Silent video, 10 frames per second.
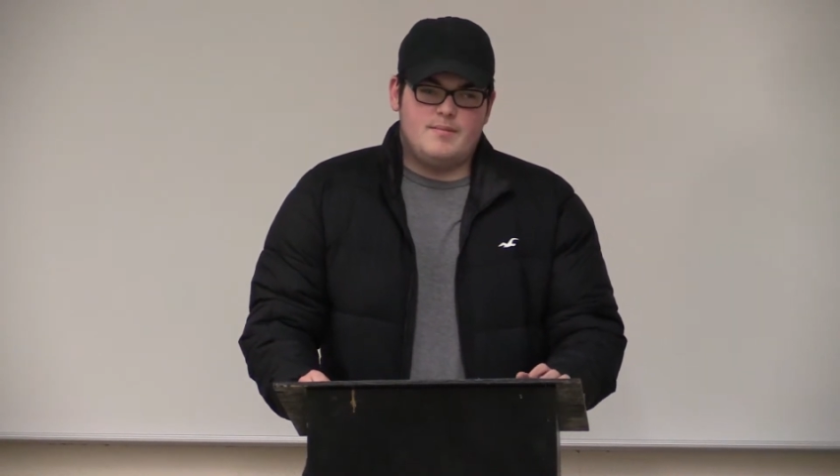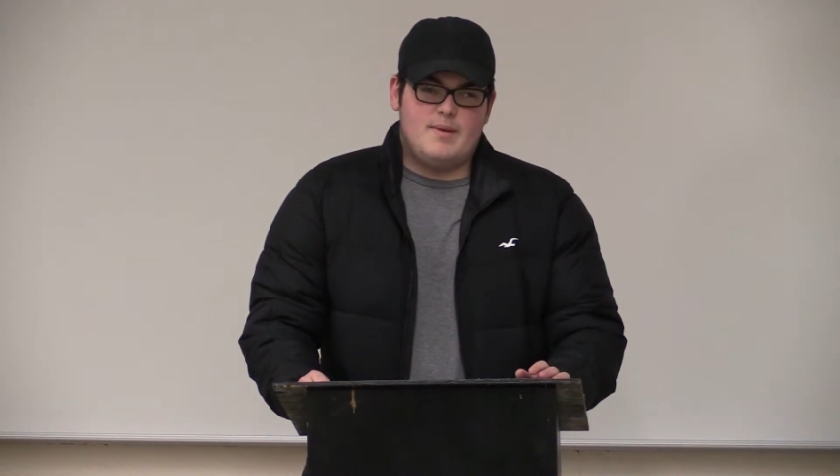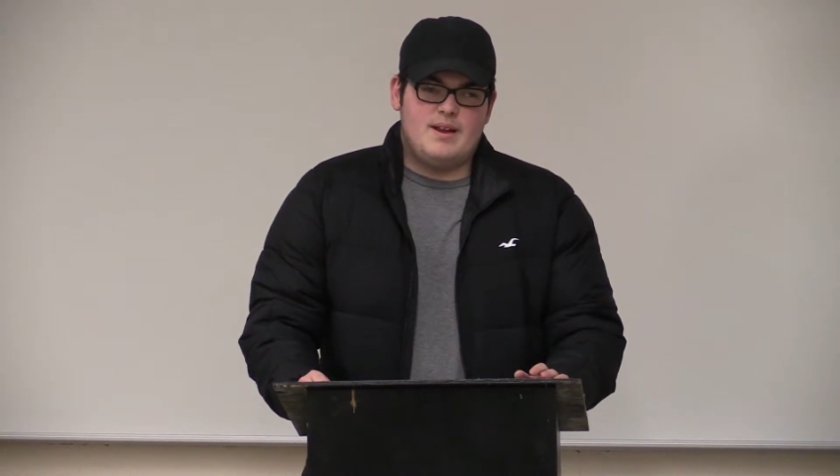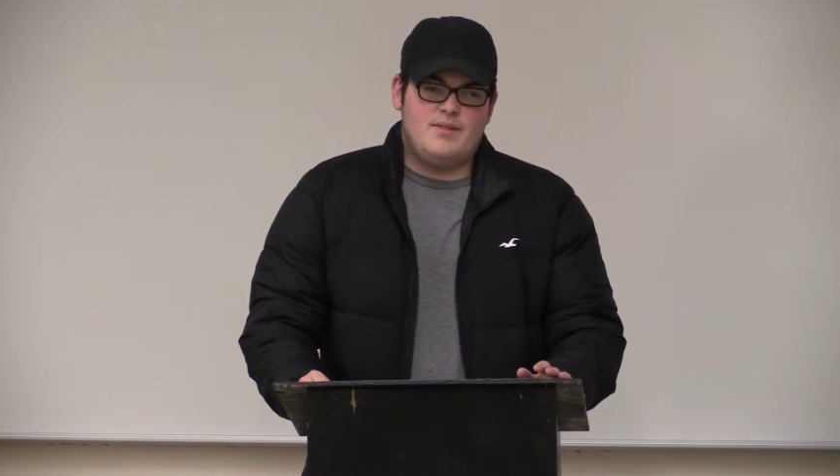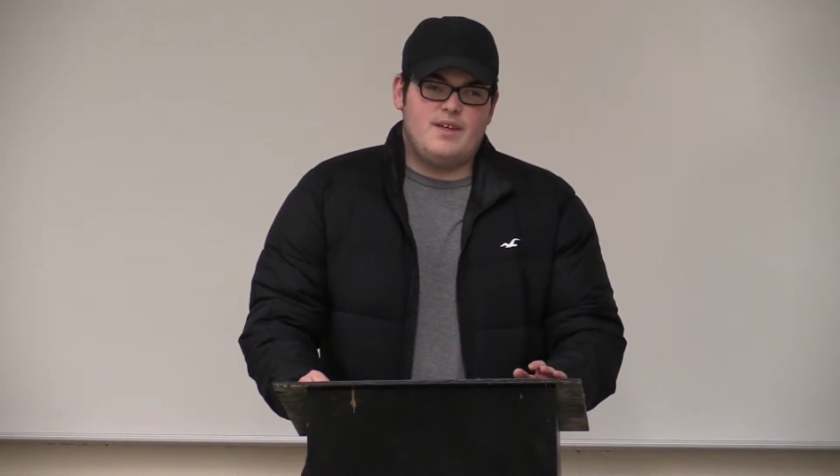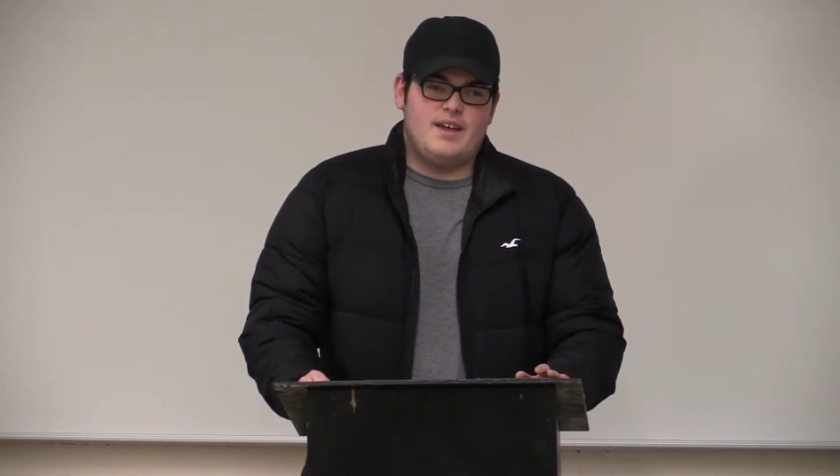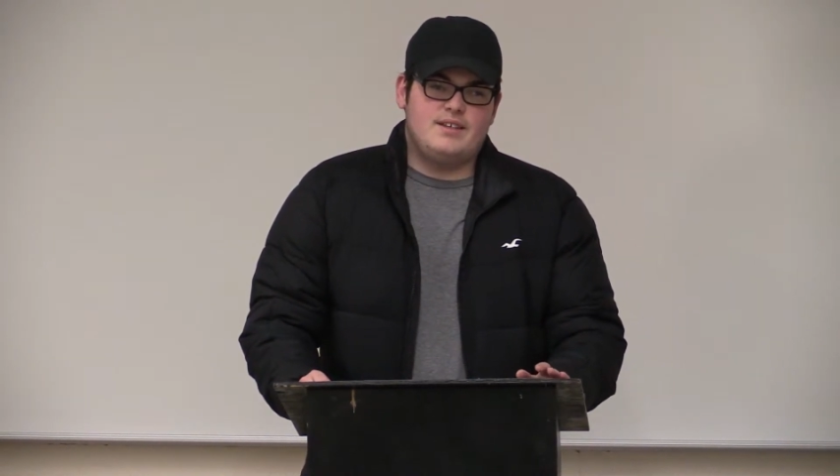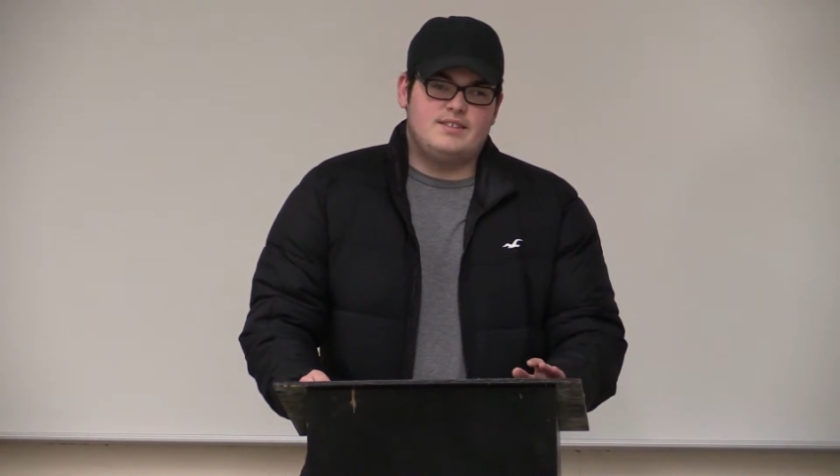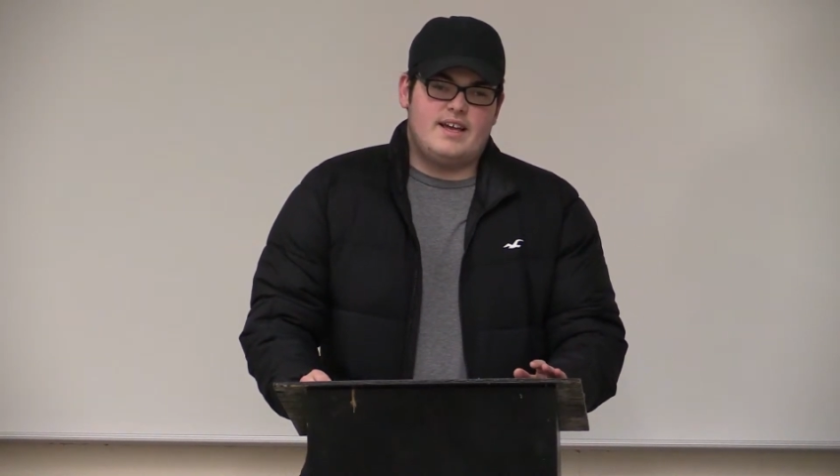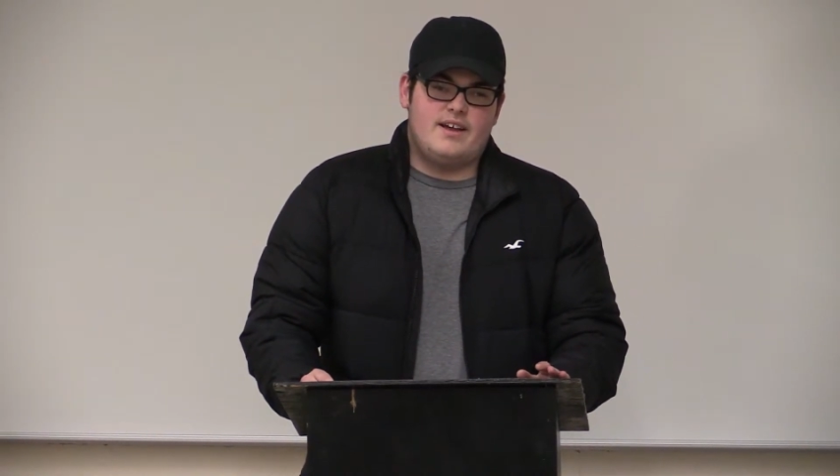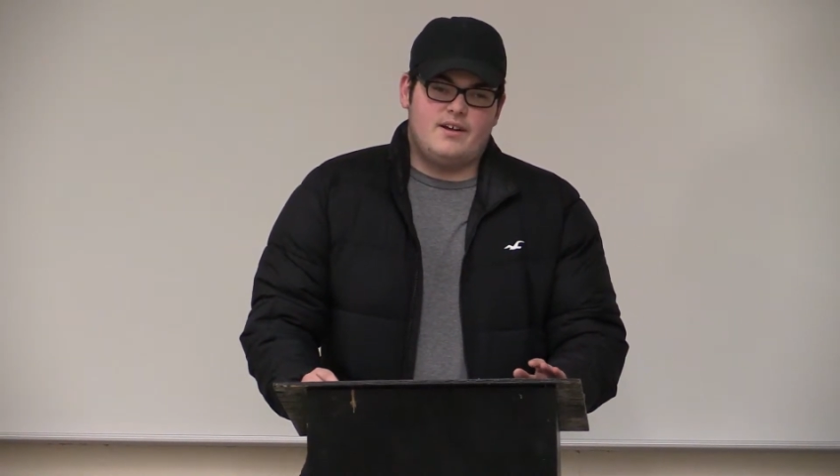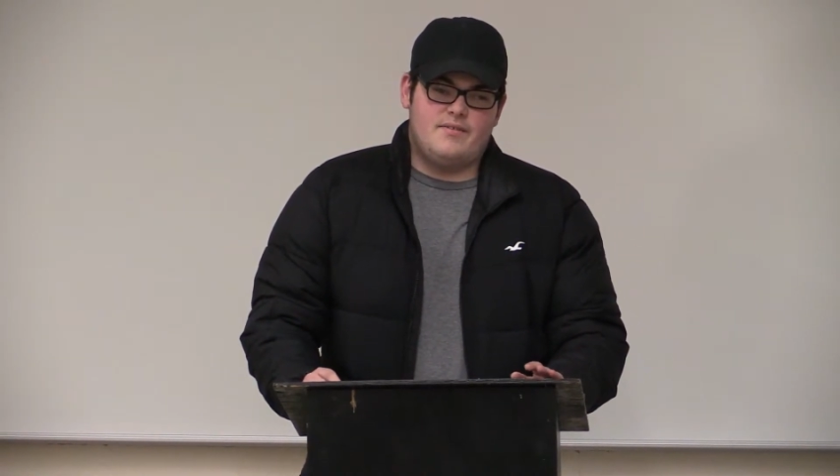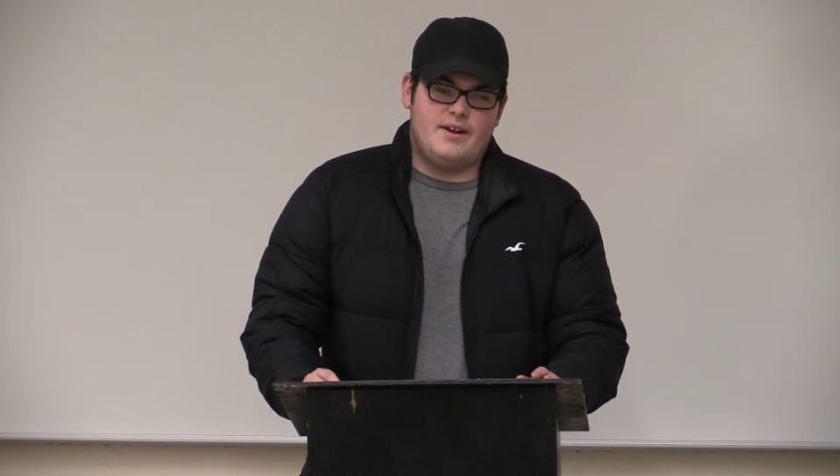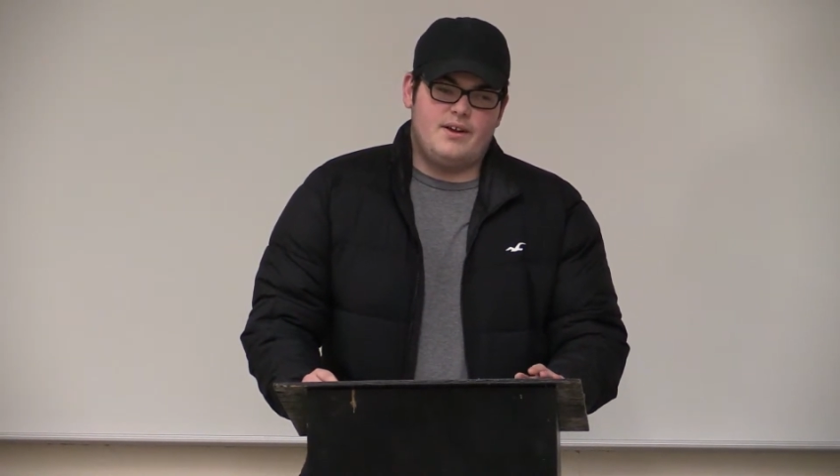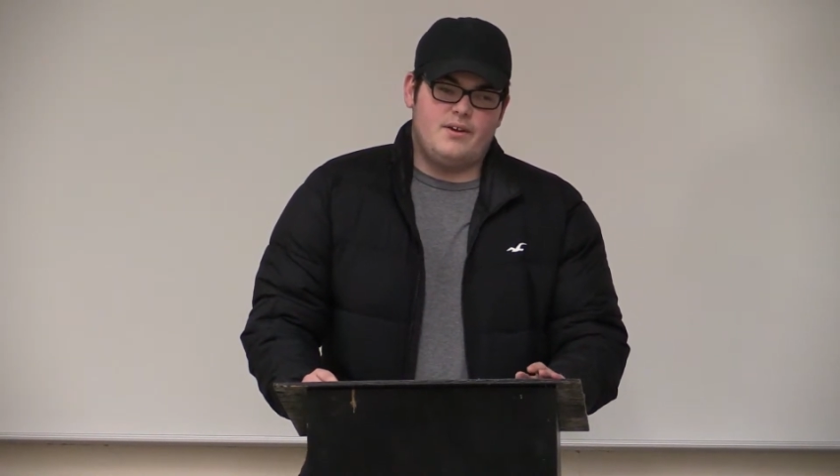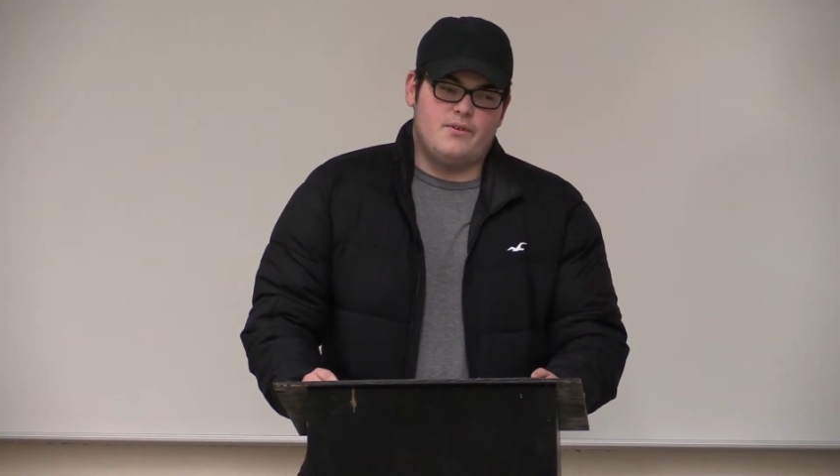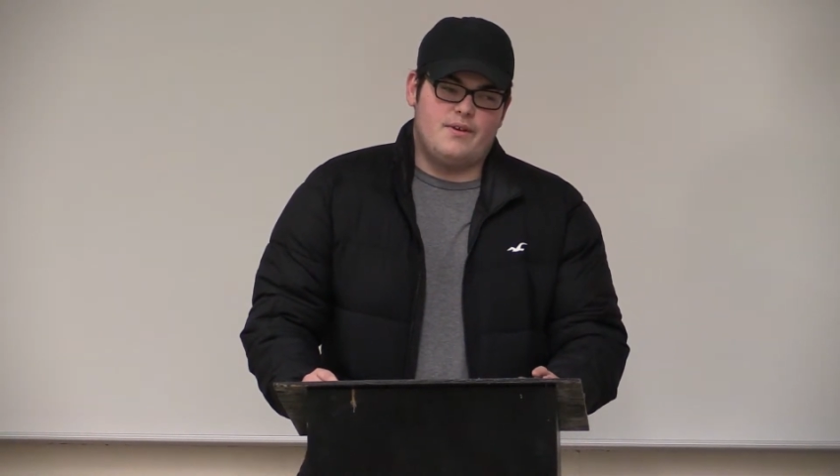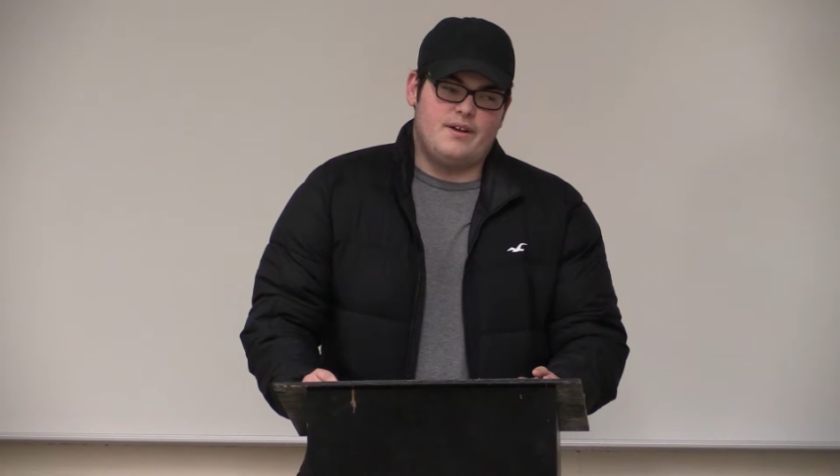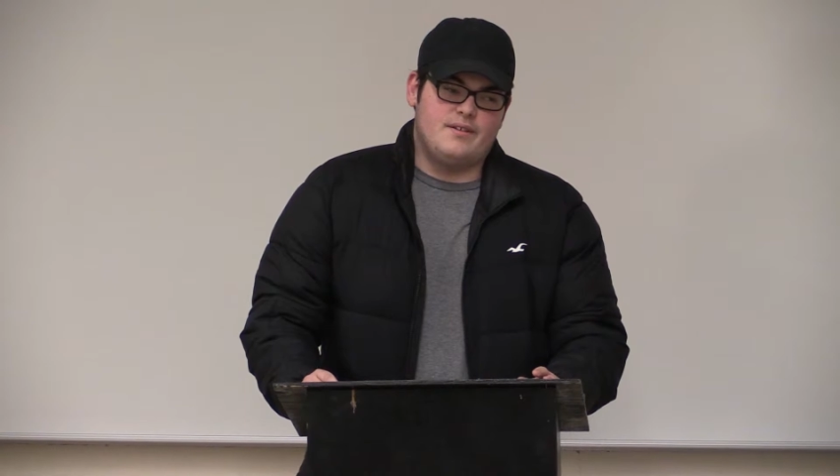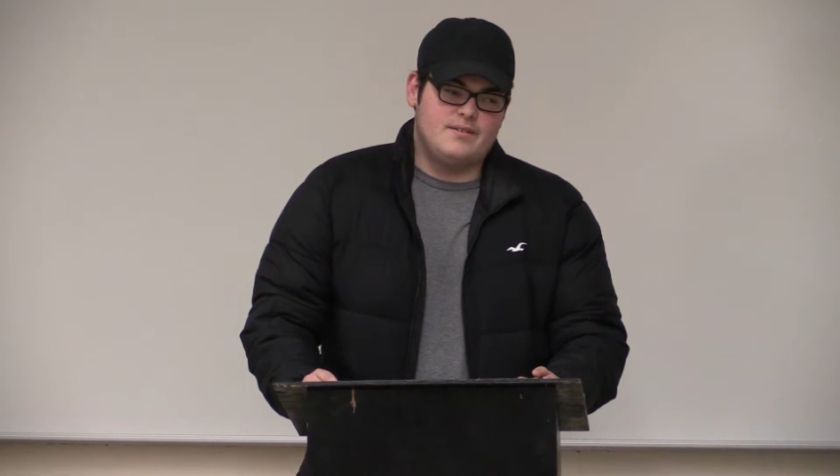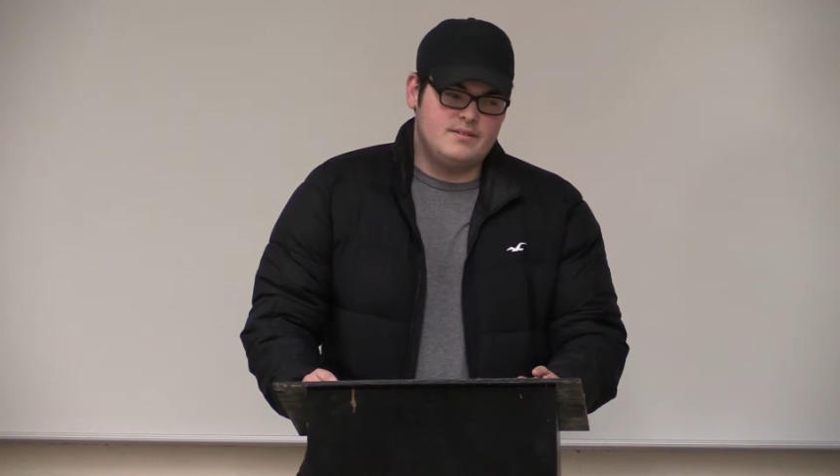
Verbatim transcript: many things that are very annoying.